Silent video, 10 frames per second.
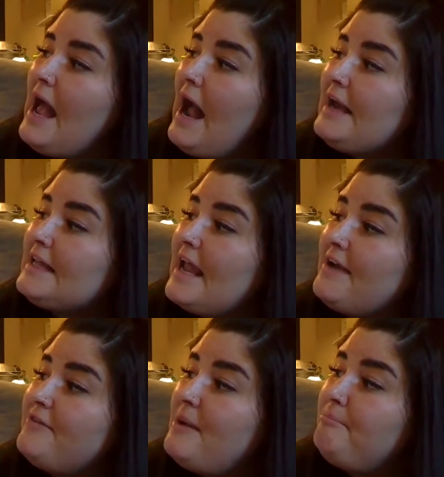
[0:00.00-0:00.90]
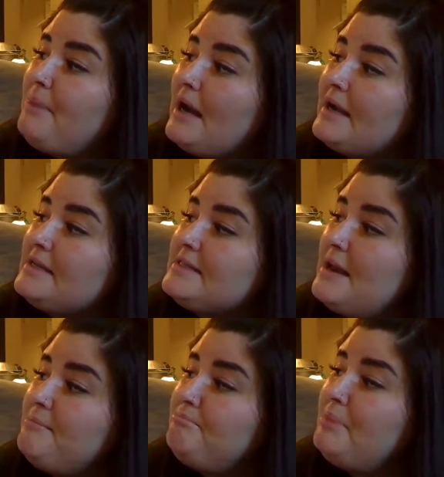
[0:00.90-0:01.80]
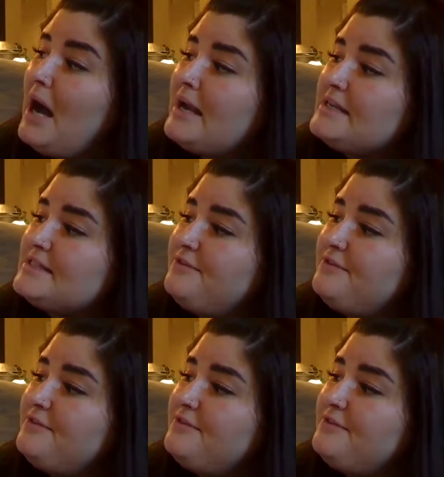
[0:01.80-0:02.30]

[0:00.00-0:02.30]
and he gave them buckets and buckets